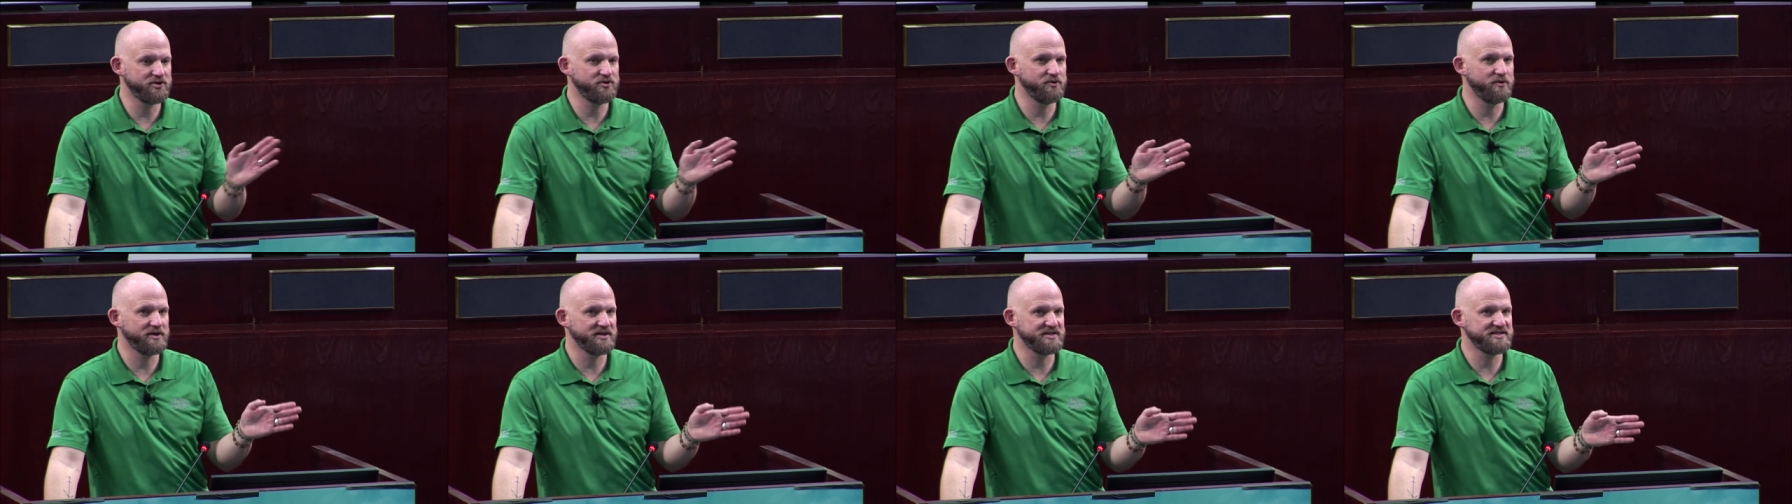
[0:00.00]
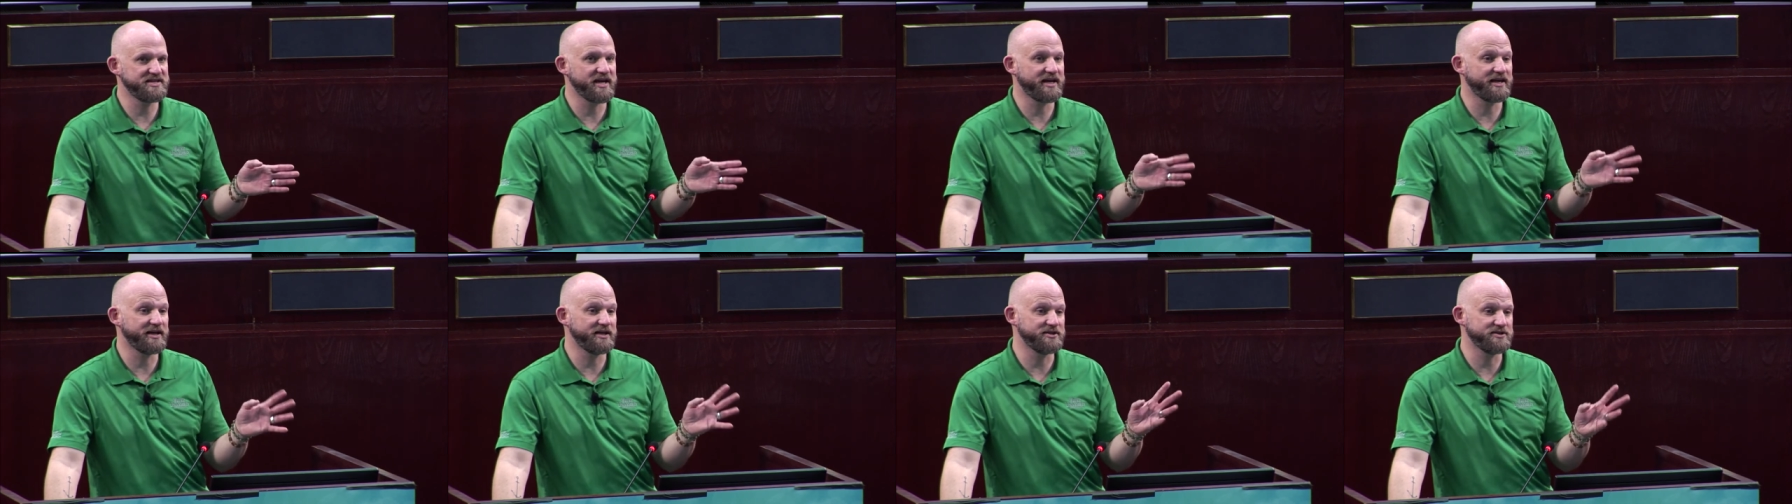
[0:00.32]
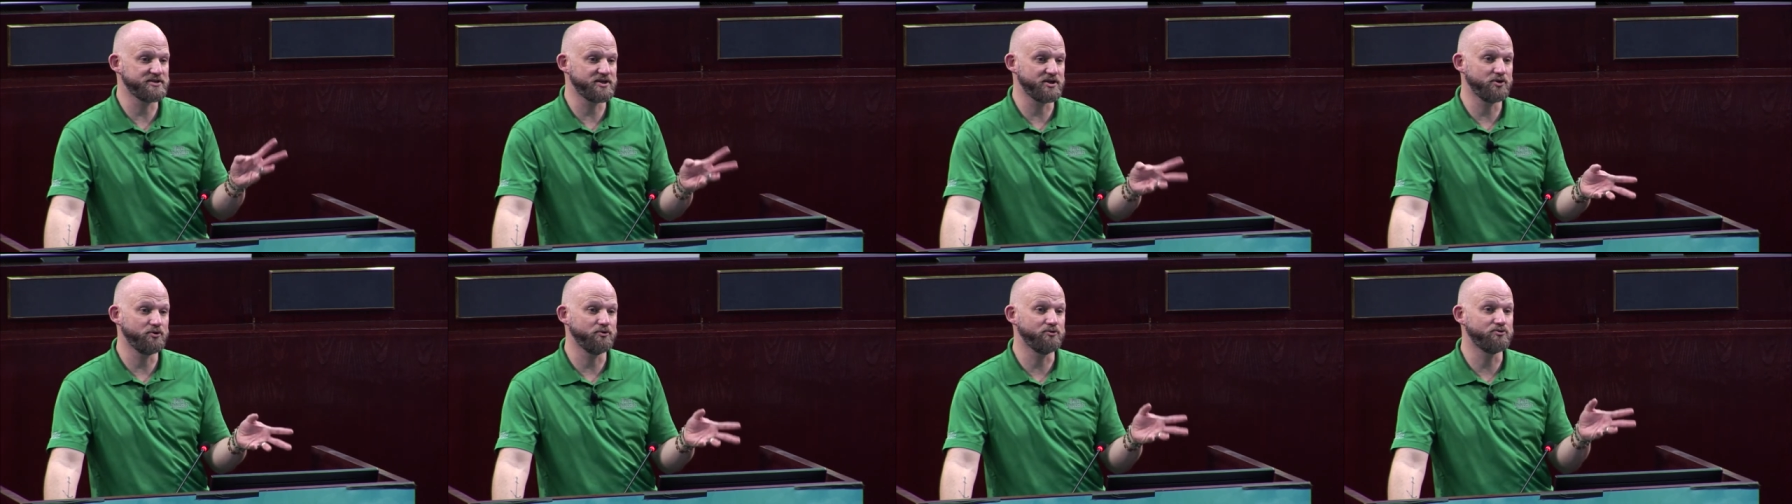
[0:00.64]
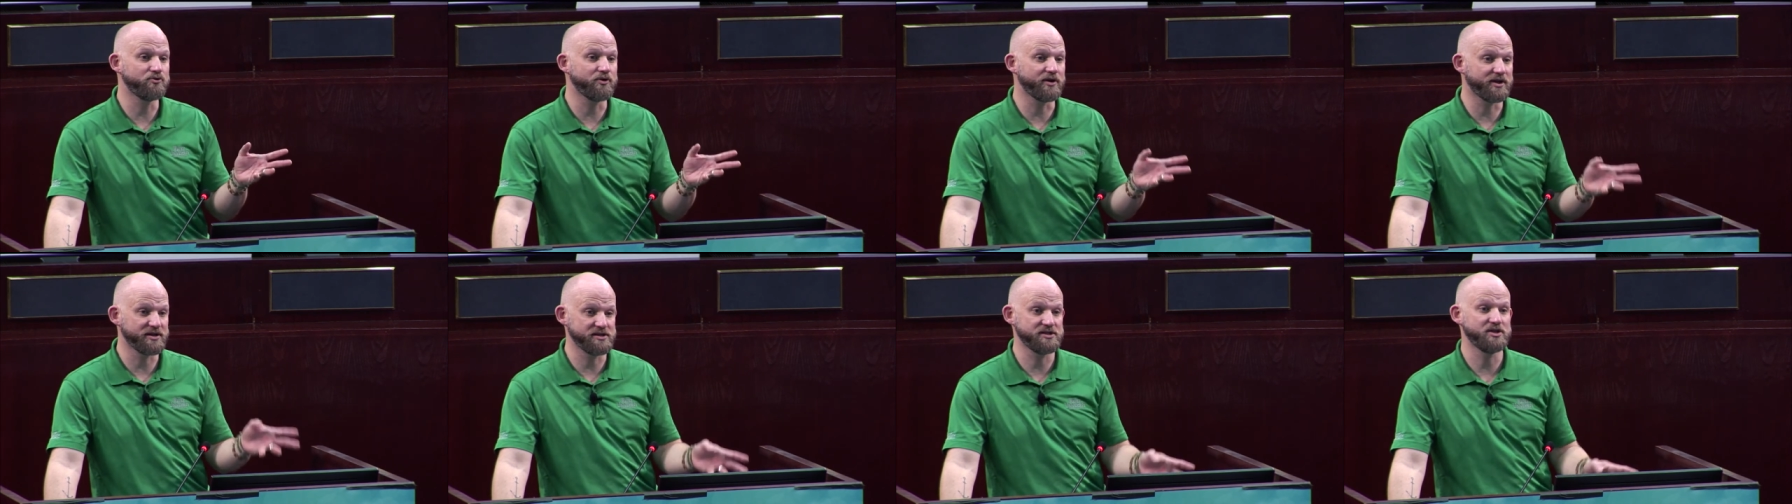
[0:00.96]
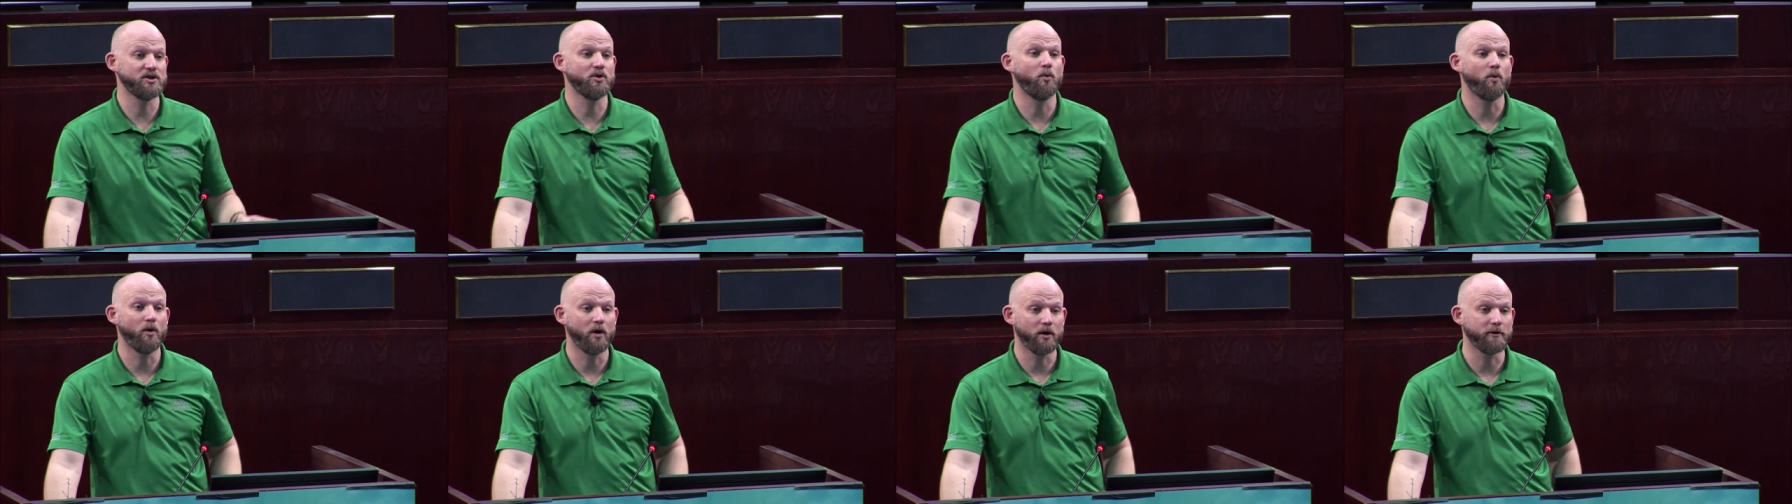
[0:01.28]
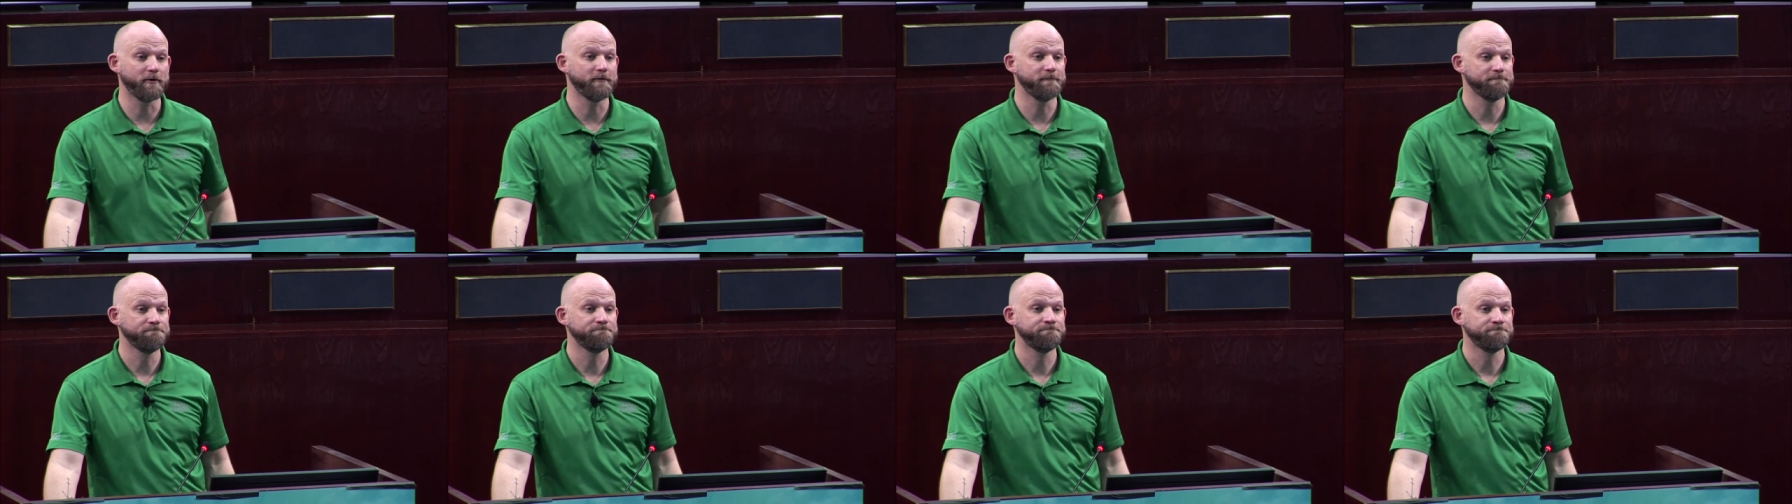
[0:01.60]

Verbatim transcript: to in a second, is the nutrients in the water.